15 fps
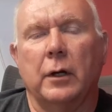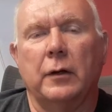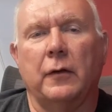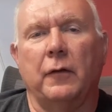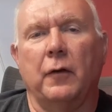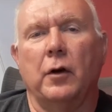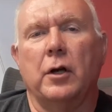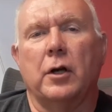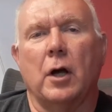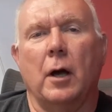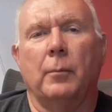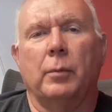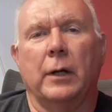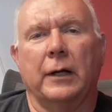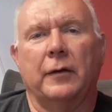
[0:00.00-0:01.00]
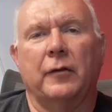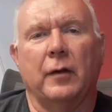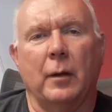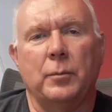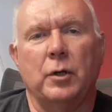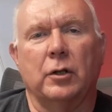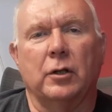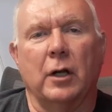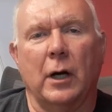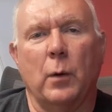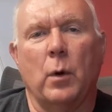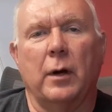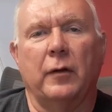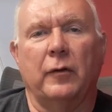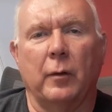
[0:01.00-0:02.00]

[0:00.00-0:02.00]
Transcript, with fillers: It's a very complex subject and I want to